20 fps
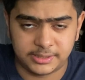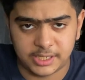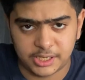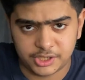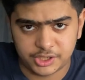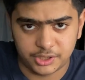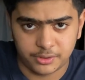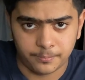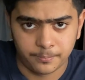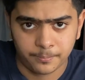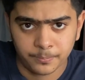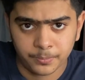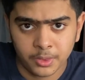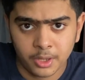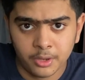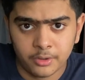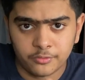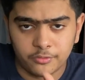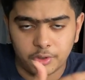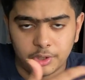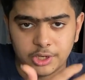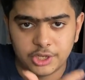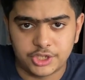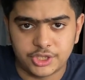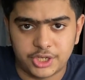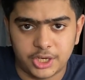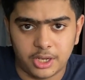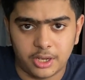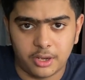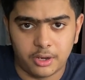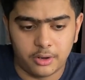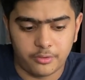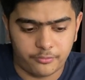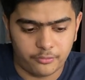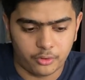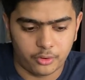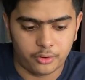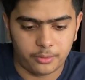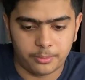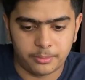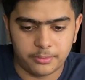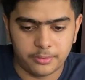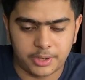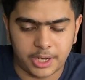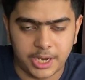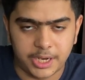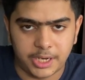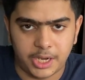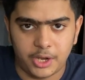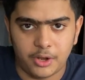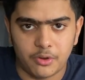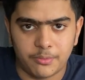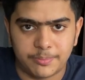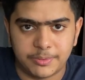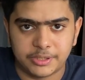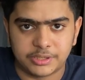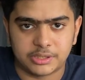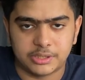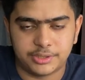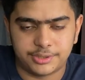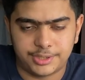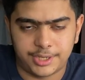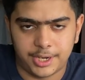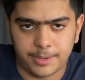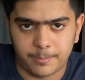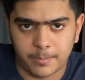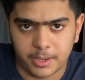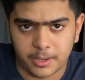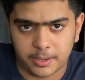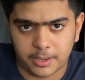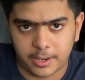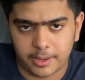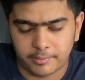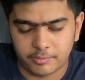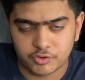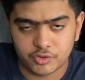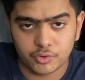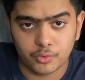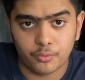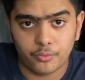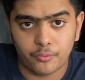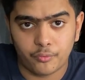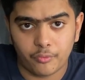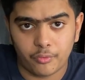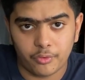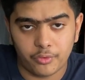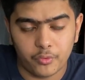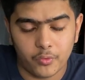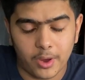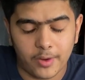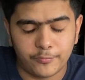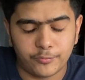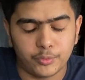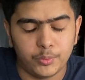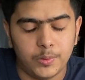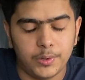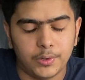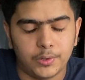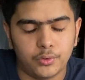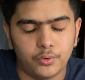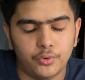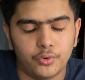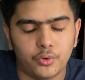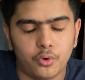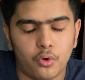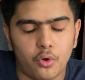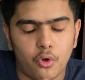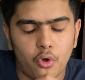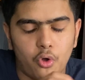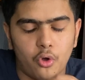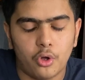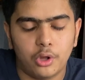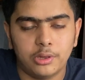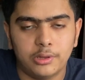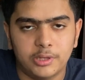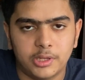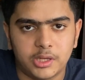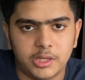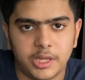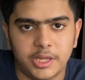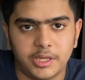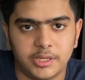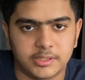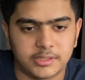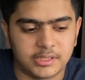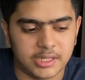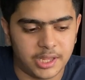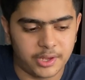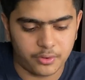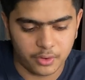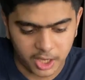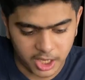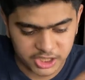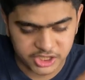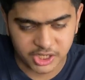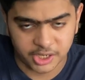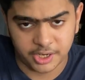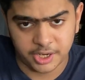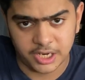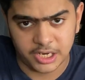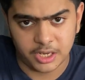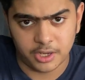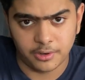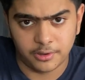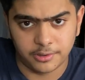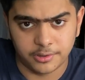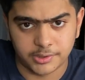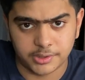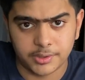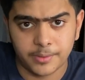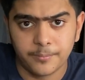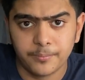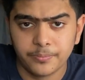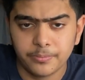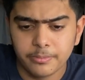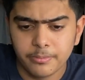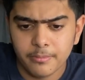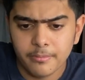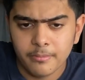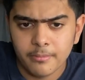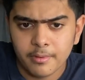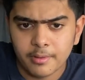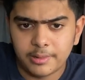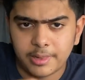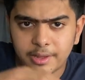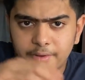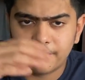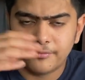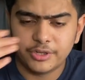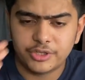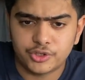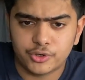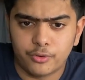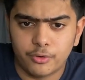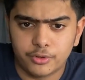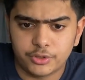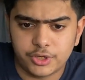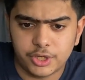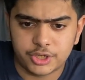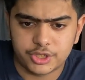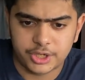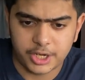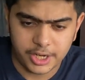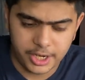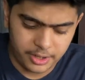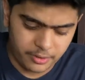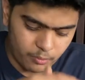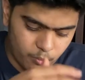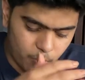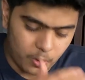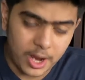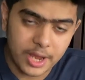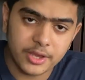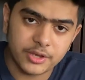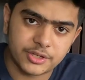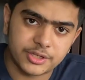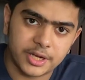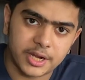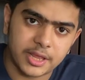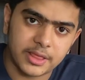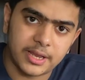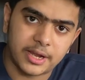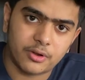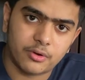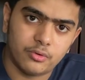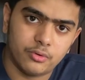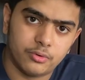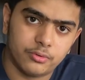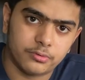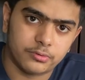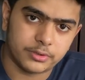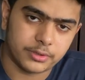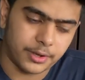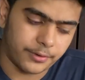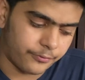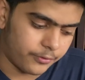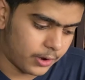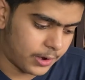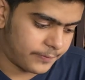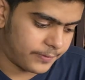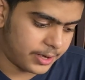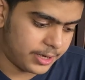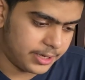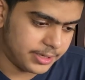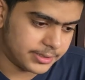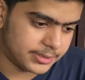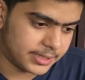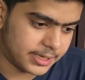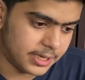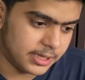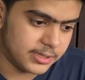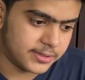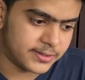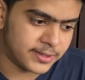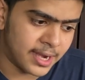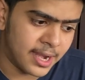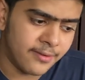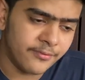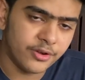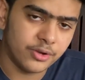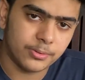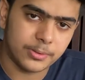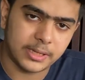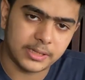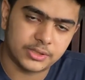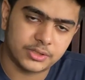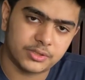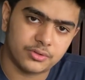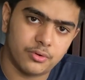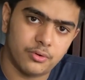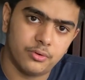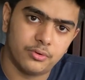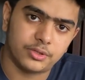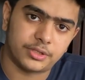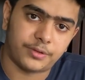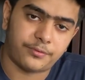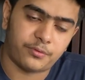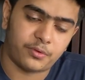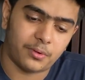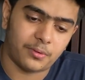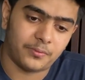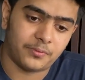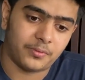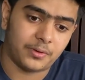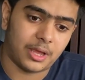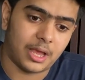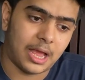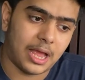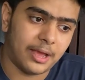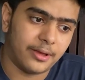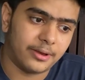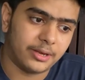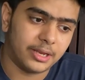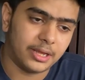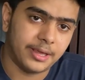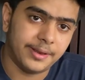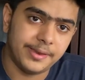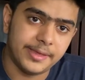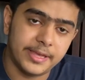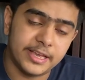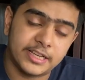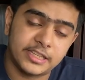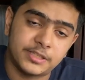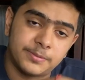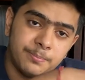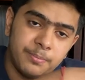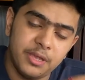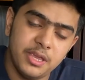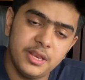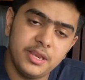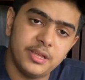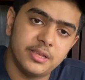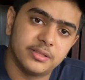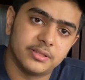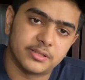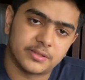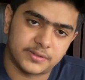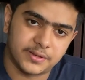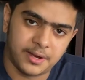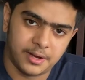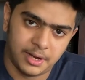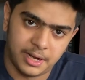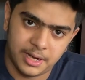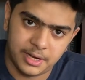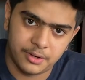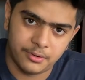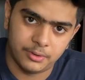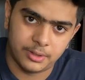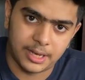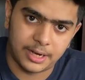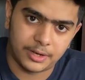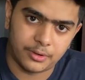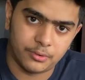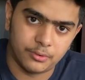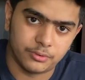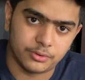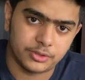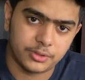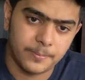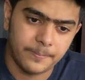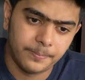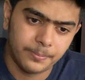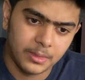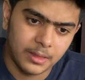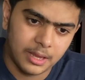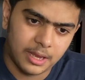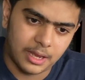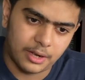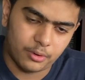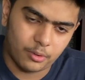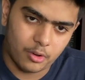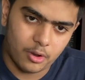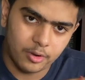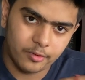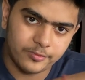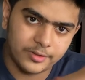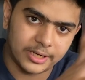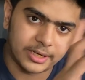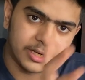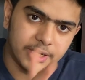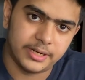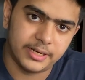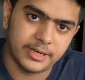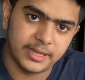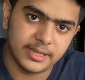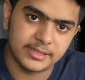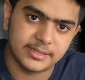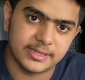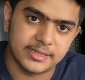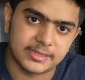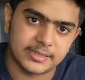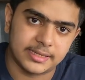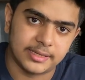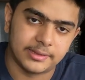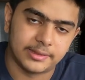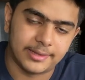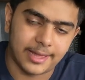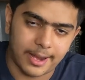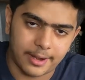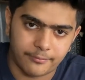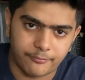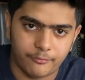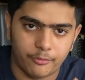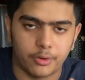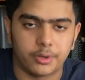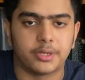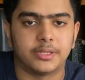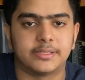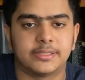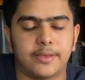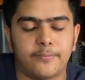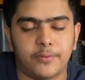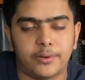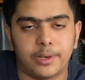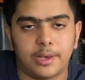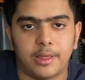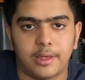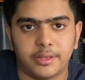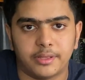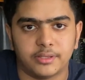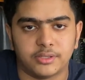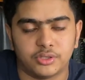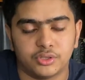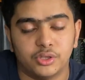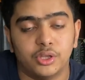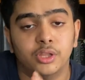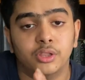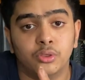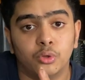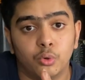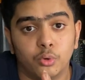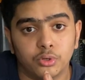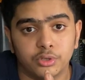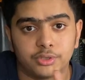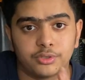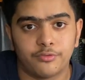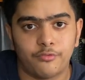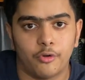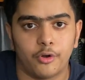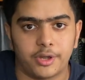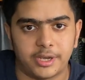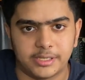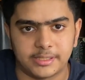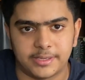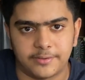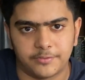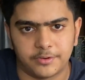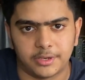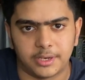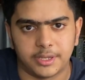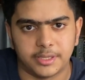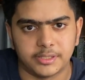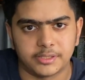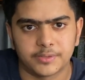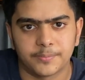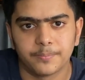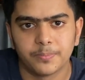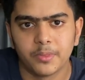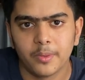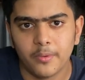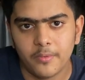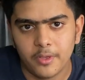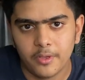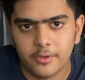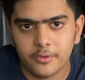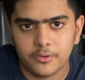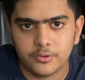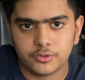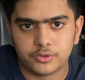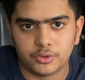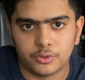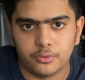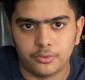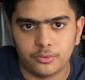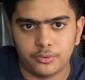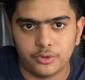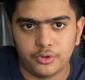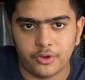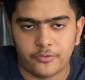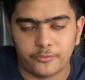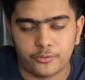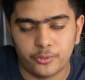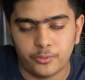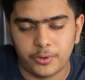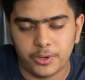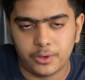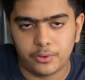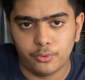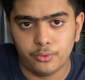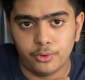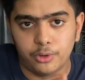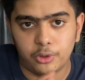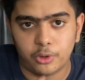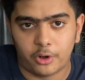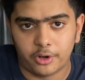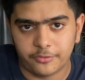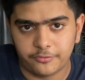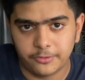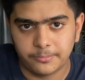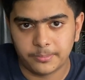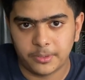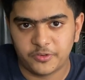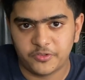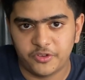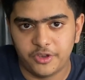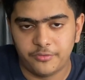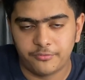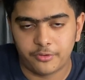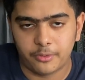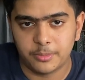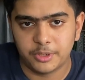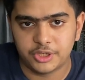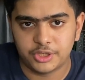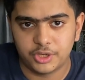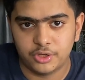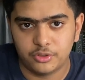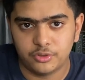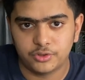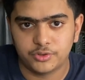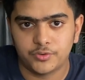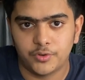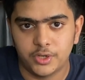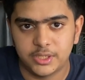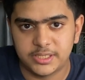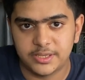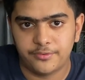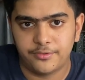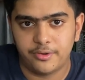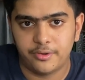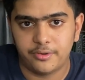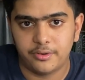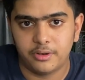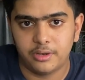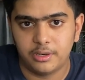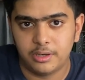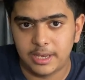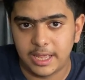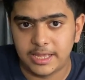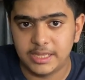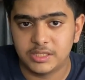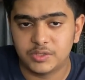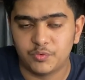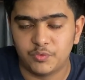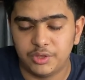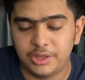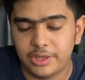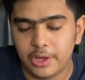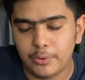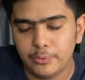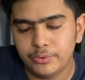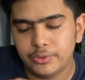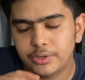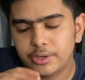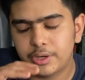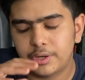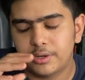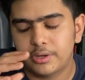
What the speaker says: section for listing, for writing your personal statement. And so you have to include all the things like your extracurriculars, like which course you're studying, why you're studying that course, if you have any skills relevant to that course, if you've had any experience related to that course, and all of that condenses in that 47 lines, in those 47 lines. So you have to include a lot of information in those 47 lines without